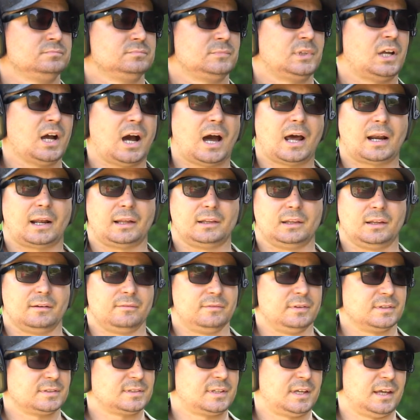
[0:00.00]
God, I love
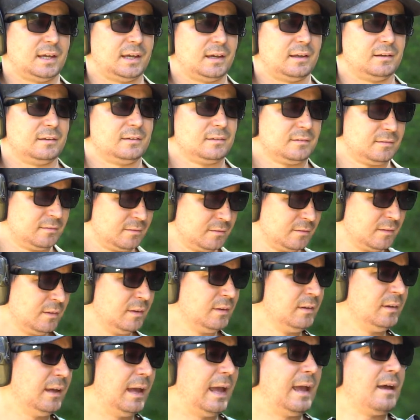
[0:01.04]
this can
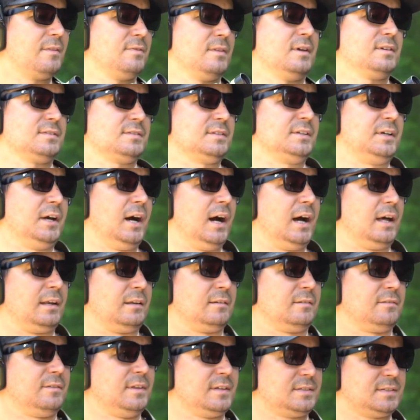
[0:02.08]
and this gun.
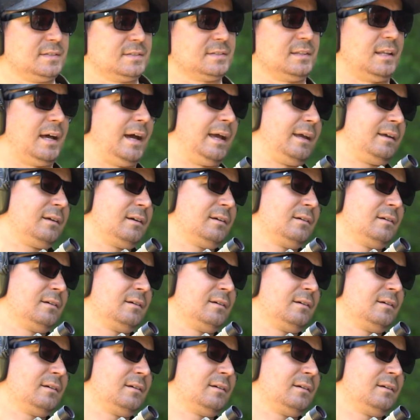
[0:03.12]
This is like